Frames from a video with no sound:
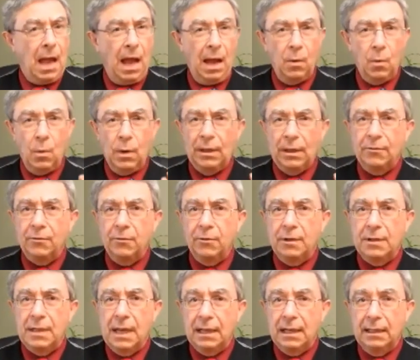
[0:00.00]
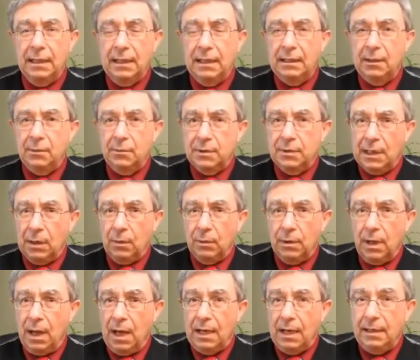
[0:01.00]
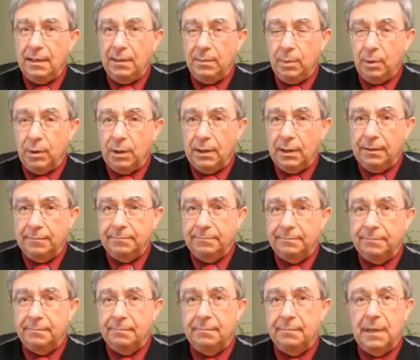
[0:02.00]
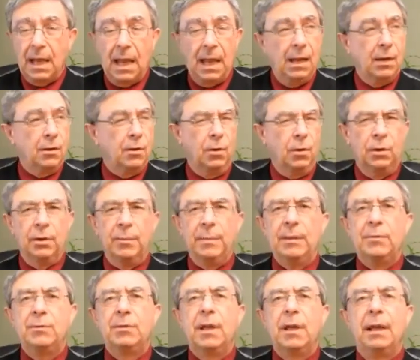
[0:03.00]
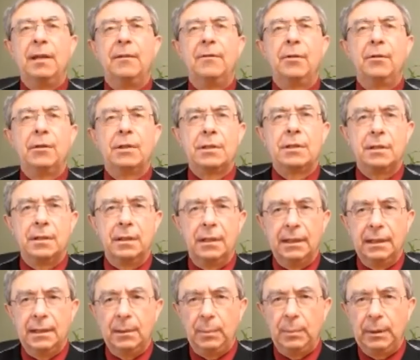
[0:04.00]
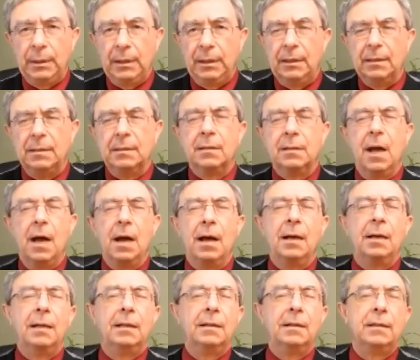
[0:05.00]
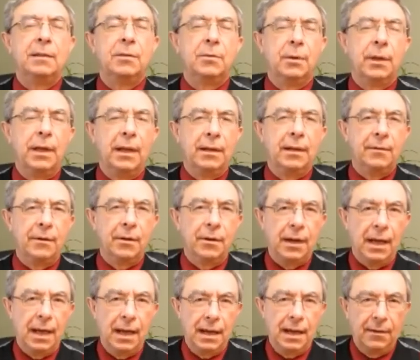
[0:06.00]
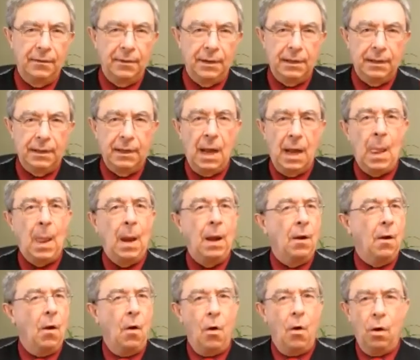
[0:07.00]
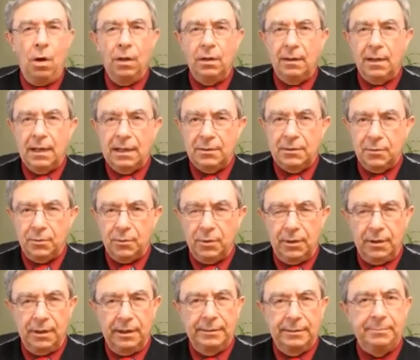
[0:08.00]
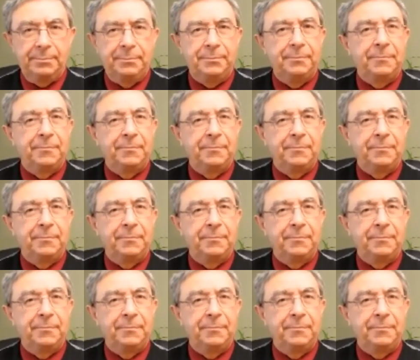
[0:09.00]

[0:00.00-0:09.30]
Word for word: I went through the technique that was outlined in the book, told him he was getting very sleepy, his eyelids were getting very heavy, all of that sort of thing.